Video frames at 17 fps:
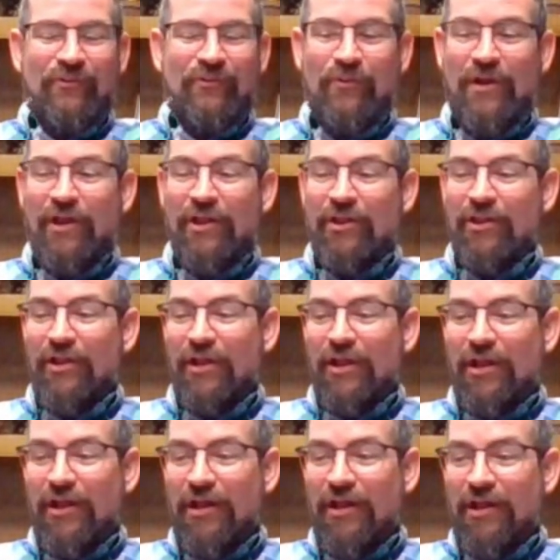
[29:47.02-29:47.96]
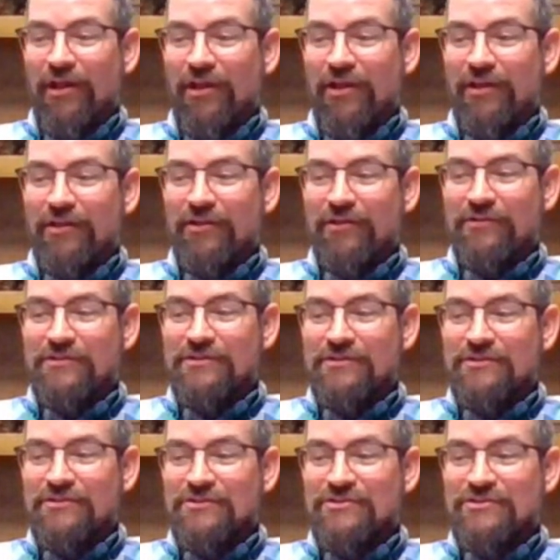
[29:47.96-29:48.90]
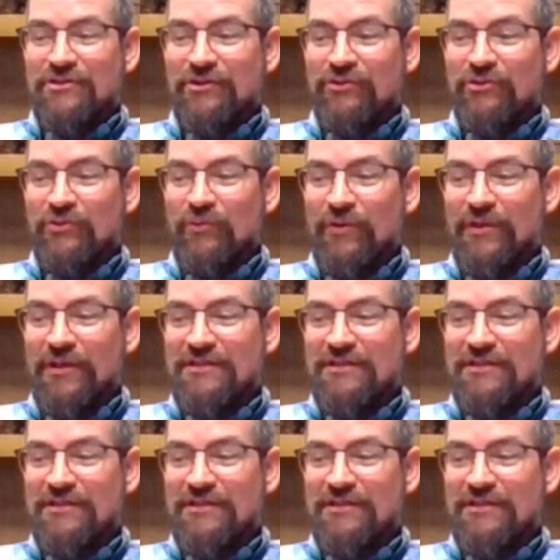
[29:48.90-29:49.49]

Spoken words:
well, so you